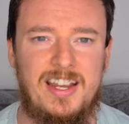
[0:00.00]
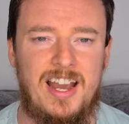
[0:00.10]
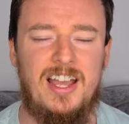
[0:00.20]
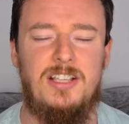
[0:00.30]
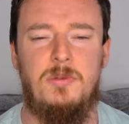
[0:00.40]

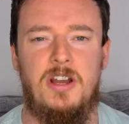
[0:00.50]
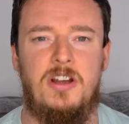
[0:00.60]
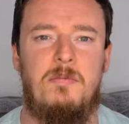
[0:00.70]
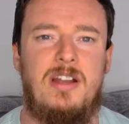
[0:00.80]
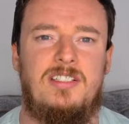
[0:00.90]
guys,
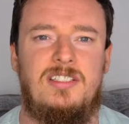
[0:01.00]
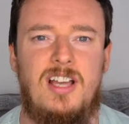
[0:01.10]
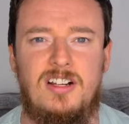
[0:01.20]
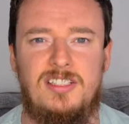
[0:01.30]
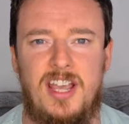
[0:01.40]
welcome back to
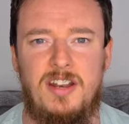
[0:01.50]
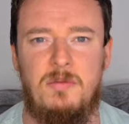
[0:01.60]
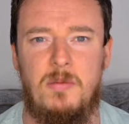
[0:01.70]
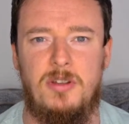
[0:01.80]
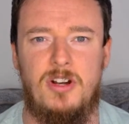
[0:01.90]
Stocks
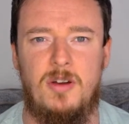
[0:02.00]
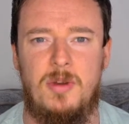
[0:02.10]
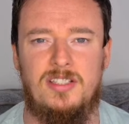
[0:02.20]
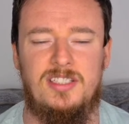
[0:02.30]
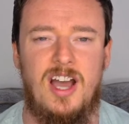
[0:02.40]
End, where we talk
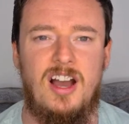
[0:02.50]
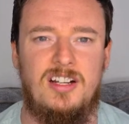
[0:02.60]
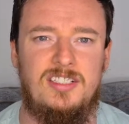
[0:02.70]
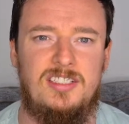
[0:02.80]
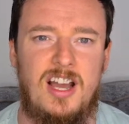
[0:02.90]
about
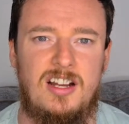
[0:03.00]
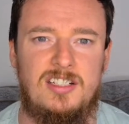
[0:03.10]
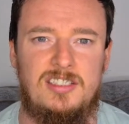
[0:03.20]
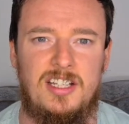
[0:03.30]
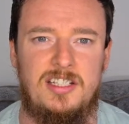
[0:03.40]

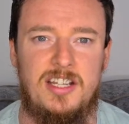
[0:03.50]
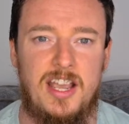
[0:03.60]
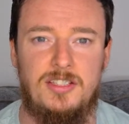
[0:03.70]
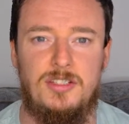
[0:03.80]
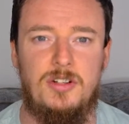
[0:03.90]
stocks, and
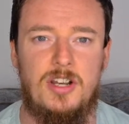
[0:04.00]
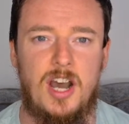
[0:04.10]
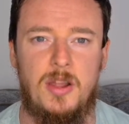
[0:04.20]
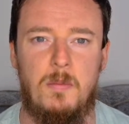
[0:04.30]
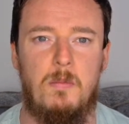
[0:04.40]
yes, you
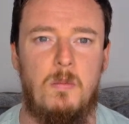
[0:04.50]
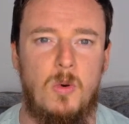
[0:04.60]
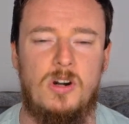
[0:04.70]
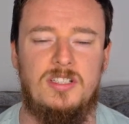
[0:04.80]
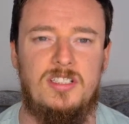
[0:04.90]
got it,
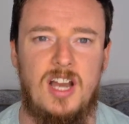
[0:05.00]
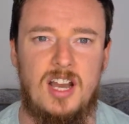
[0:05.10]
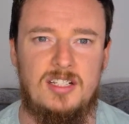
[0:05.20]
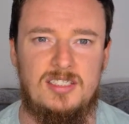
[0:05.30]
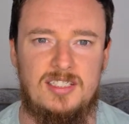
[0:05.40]
more
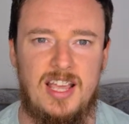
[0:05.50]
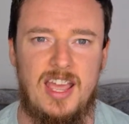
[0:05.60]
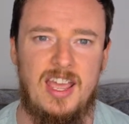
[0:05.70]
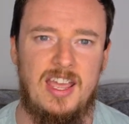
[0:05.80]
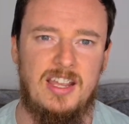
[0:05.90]
stocks.
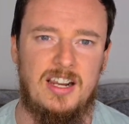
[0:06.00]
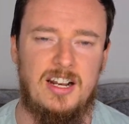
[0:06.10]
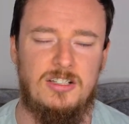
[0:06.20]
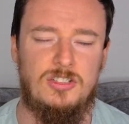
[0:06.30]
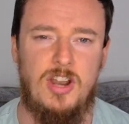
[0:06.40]

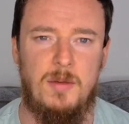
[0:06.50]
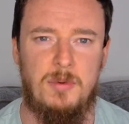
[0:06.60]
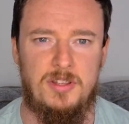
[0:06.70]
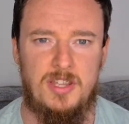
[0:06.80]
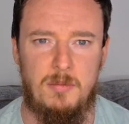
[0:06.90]
Click the
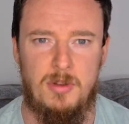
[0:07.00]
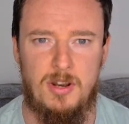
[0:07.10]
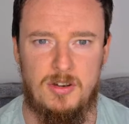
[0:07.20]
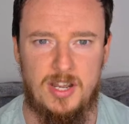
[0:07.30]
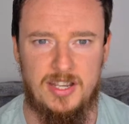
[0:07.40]
subscribe button down
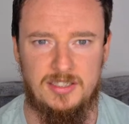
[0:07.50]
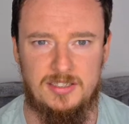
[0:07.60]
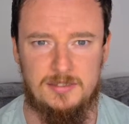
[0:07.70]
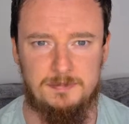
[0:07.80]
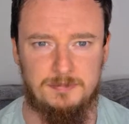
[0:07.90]
below,
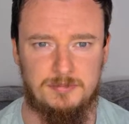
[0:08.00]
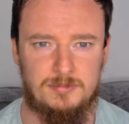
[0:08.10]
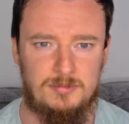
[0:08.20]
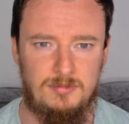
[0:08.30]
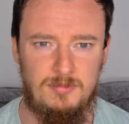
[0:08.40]
guys.
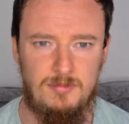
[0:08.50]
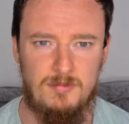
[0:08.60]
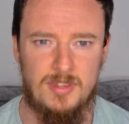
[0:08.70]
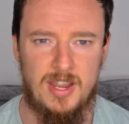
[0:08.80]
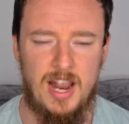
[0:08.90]

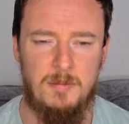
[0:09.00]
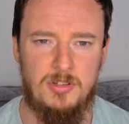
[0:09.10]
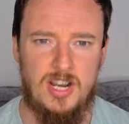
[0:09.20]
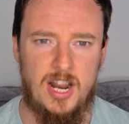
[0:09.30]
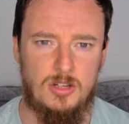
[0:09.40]
Help
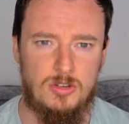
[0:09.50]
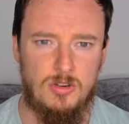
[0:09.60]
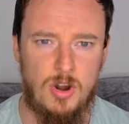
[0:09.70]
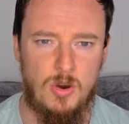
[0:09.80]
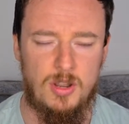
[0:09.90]
the channel
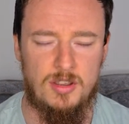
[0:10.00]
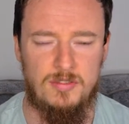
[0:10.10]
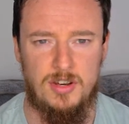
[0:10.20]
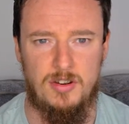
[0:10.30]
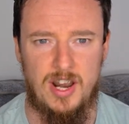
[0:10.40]
grow
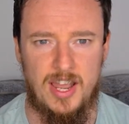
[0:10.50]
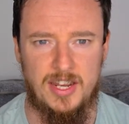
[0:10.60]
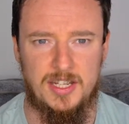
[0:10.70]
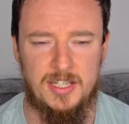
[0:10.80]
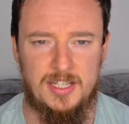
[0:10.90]
if you
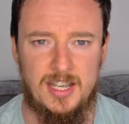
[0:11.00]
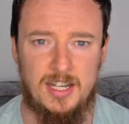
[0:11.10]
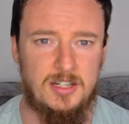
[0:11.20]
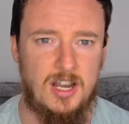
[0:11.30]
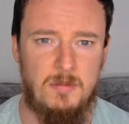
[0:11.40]
like,
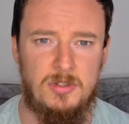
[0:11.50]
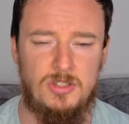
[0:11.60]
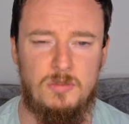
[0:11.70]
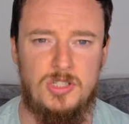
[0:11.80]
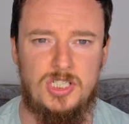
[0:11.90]
and
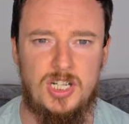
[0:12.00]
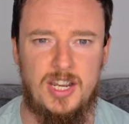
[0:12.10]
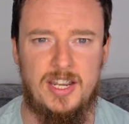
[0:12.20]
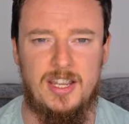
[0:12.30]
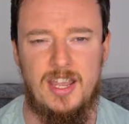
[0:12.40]
comment, don't be
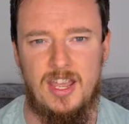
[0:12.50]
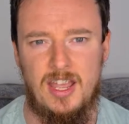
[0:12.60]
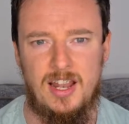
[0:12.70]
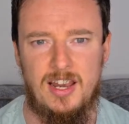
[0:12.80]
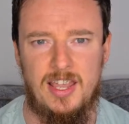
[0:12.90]
shy.
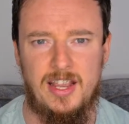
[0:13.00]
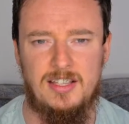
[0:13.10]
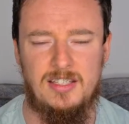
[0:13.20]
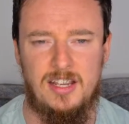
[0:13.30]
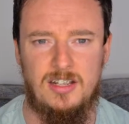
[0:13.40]

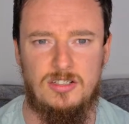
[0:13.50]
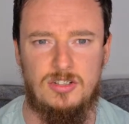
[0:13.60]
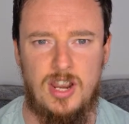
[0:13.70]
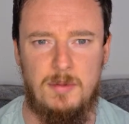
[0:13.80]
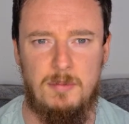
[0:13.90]
Links in the
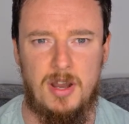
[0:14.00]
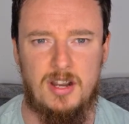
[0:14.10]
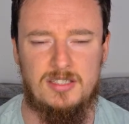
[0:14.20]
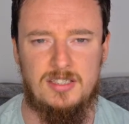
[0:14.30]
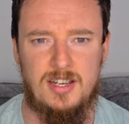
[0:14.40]
subscribe
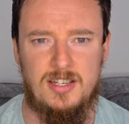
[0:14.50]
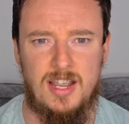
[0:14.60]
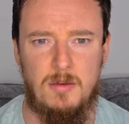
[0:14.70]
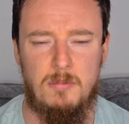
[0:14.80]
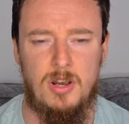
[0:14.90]
box
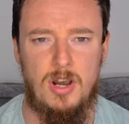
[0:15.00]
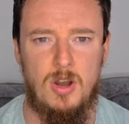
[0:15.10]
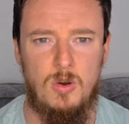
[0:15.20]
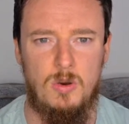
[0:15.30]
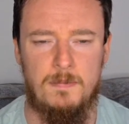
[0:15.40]
down
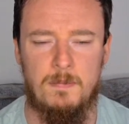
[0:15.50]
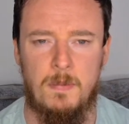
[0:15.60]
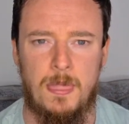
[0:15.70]
below.